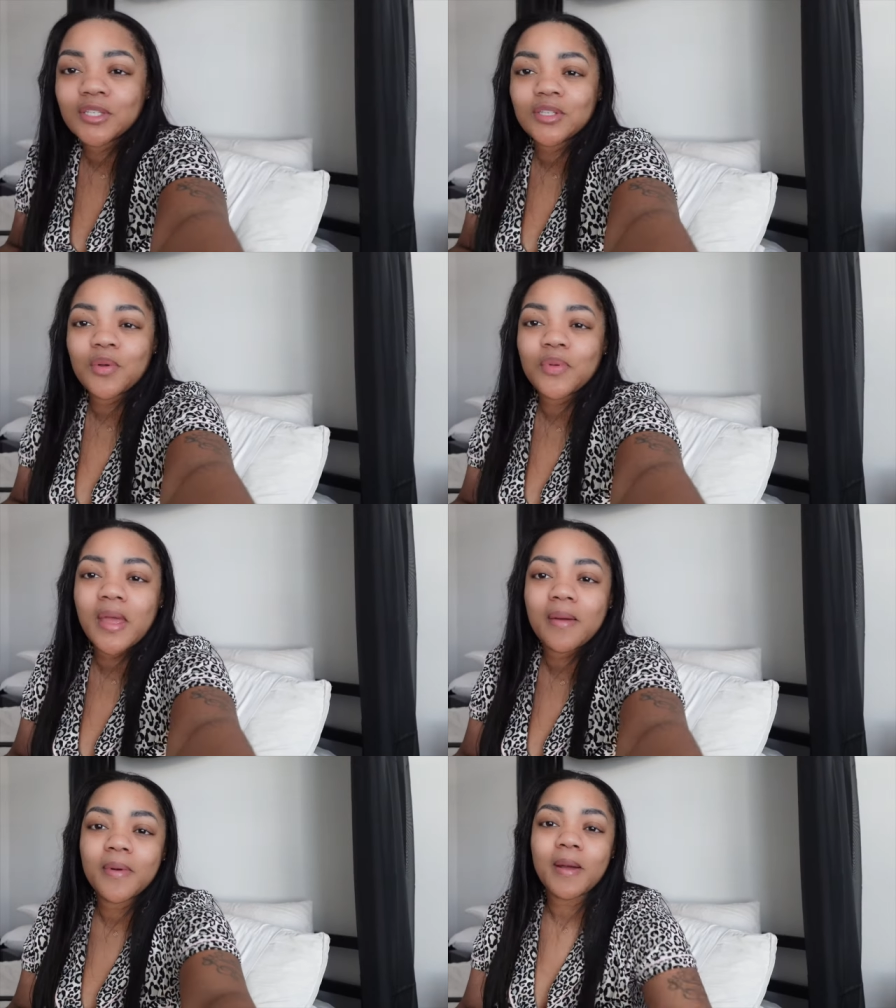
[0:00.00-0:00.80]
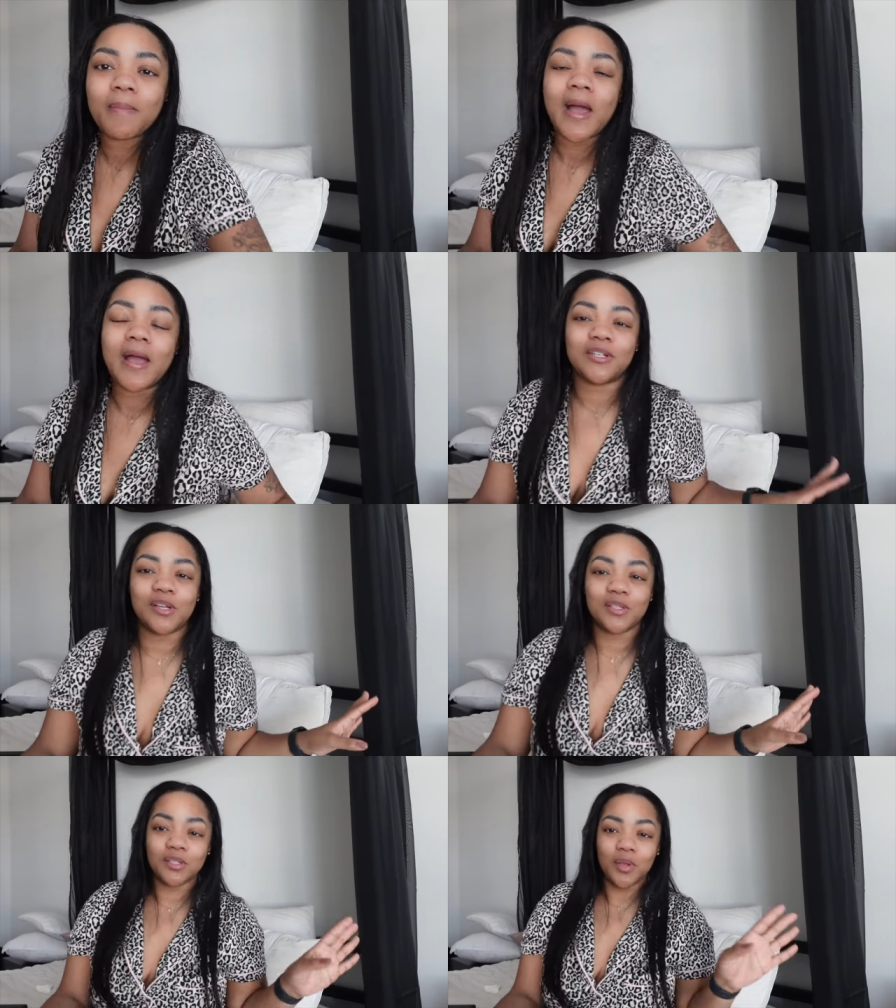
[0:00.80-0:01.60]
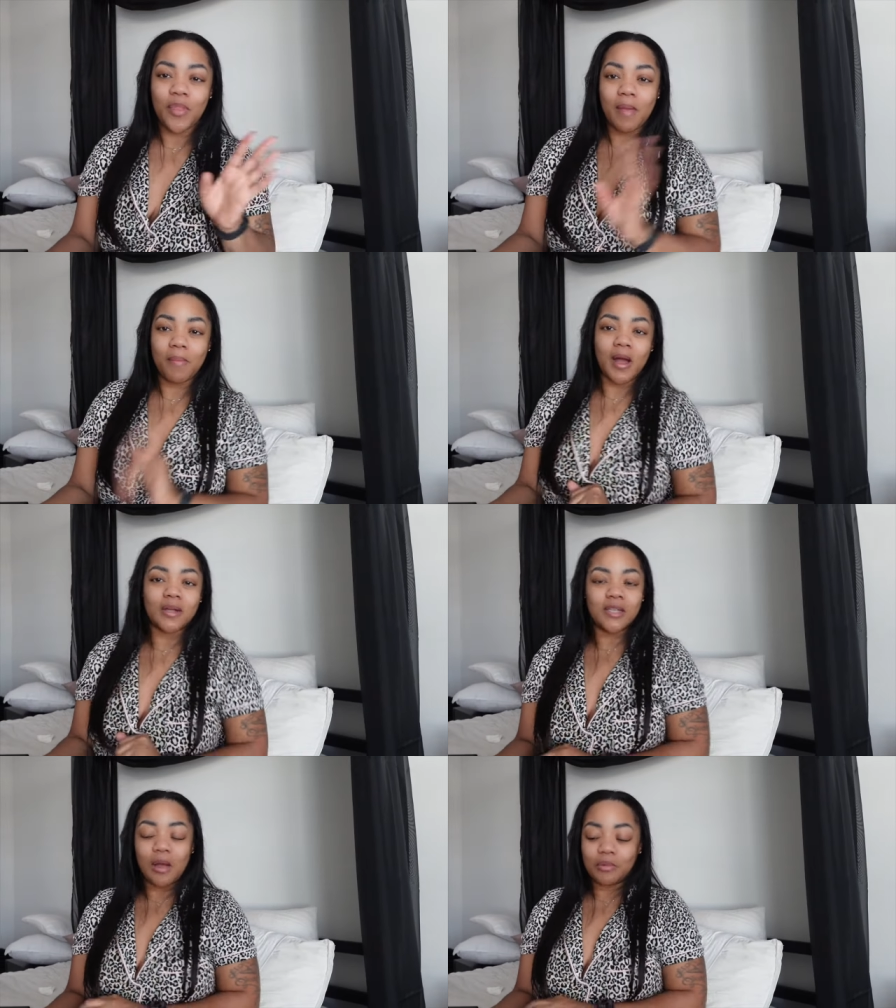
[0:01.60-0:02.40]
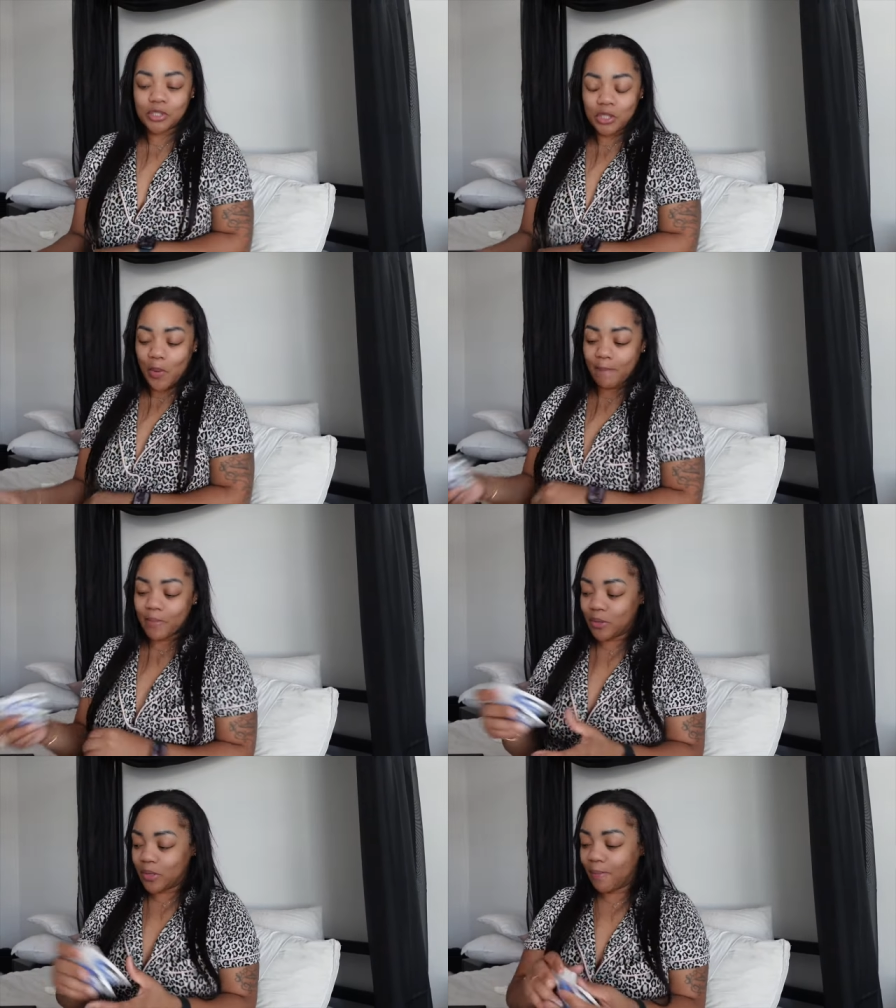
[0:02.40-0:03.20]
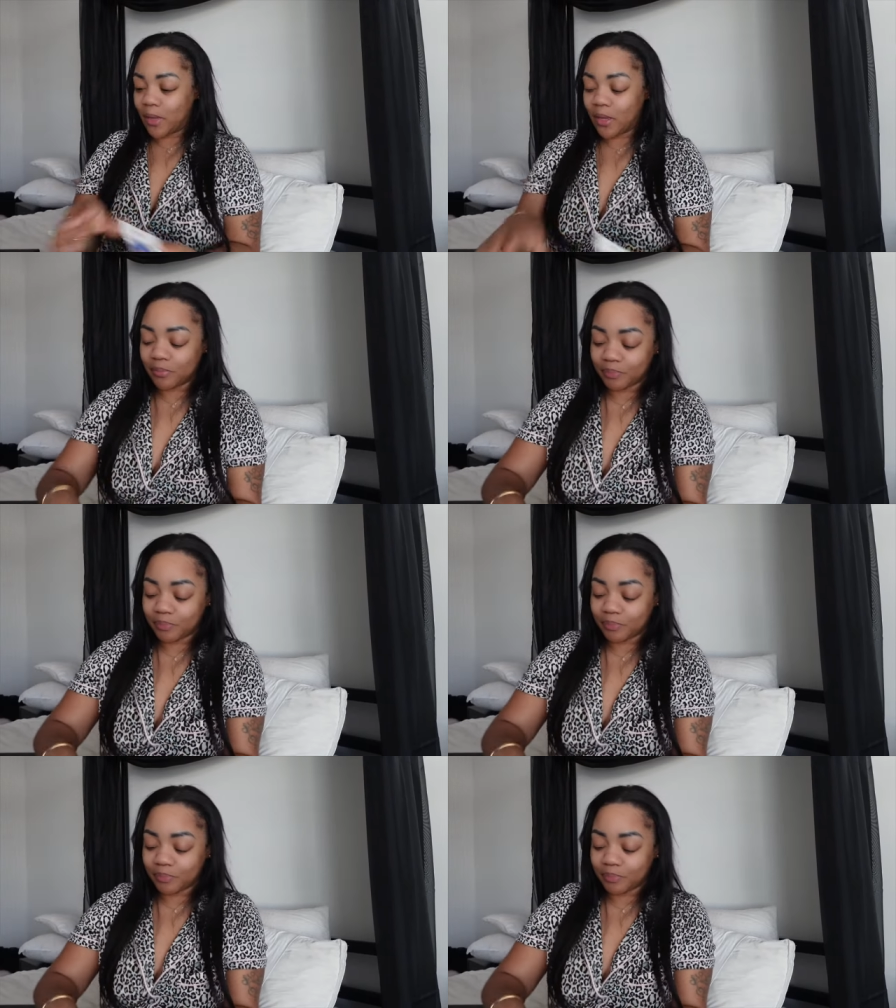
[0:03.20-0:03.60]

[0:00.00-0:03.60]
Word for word: is on that, my address is on that box. I was showing Amelia, but.